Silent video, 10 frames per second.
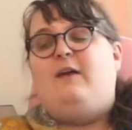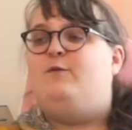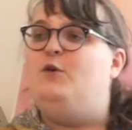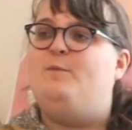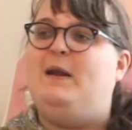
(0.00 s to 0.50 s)

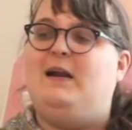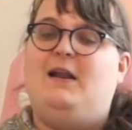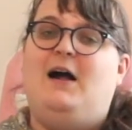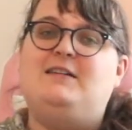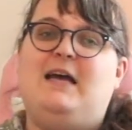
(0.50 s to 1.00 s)
If you've been a
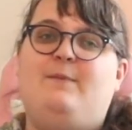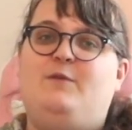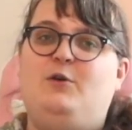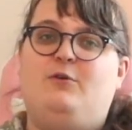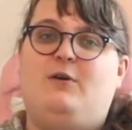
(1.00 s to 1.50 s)
longtime
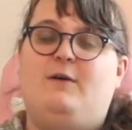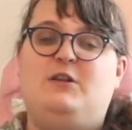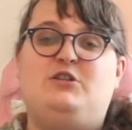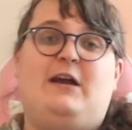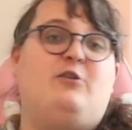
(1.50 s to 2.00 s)
viewer of
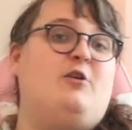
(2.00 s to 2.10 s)
the channel,